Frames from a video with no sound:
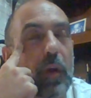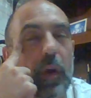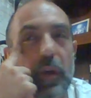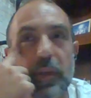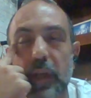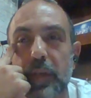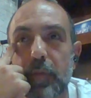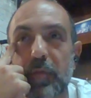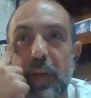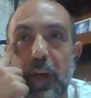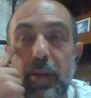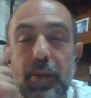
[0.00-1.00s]
because like
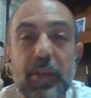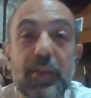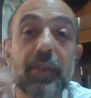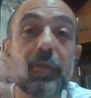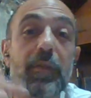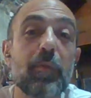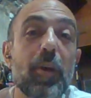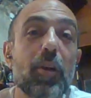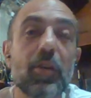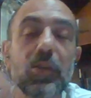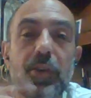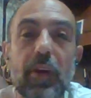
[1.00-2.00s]
sometimes like it's
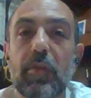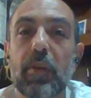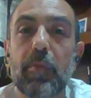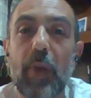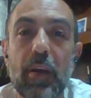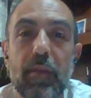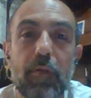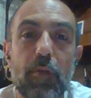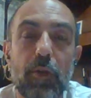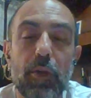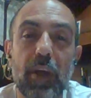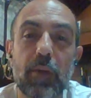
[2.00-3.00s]
information is traveling back and
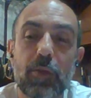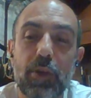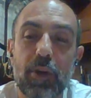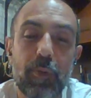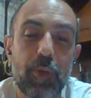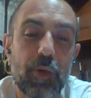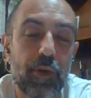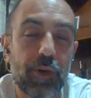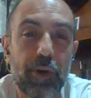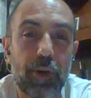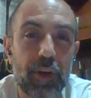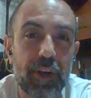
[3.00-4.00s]
forth. Like with the
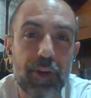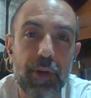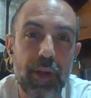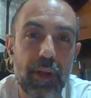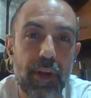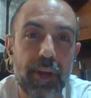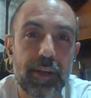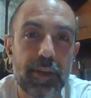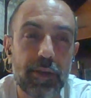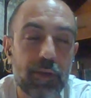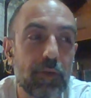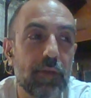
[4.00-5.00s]
computer, you're literally like
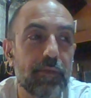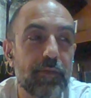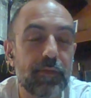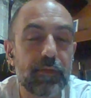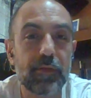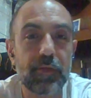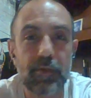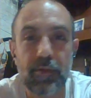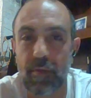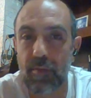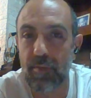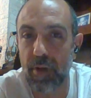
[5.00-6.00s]

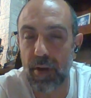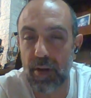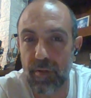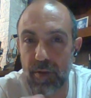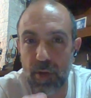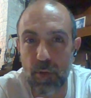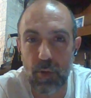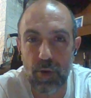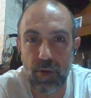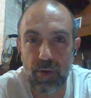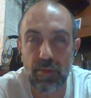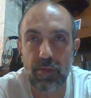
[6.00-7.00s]
not even a
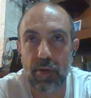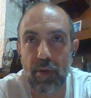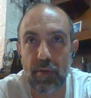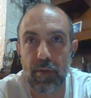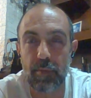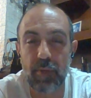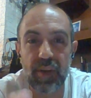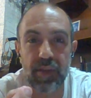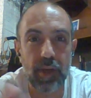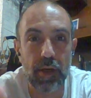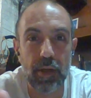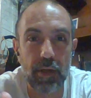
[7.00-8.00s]
quarter of a
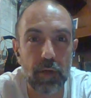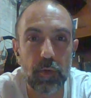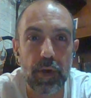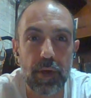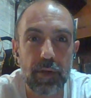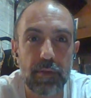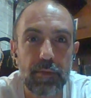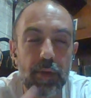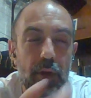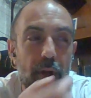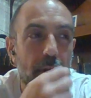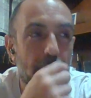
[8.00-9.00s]
millisecond away,
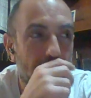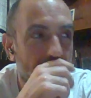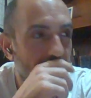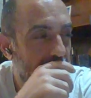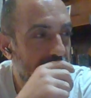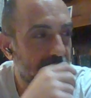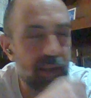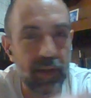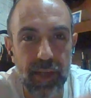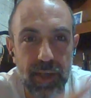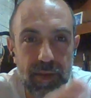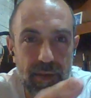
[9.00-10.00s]
and it still
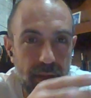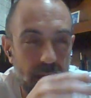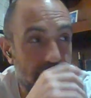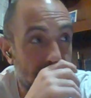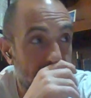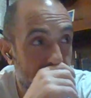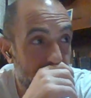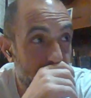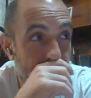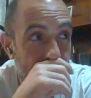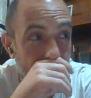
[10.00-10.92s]
takes a second. But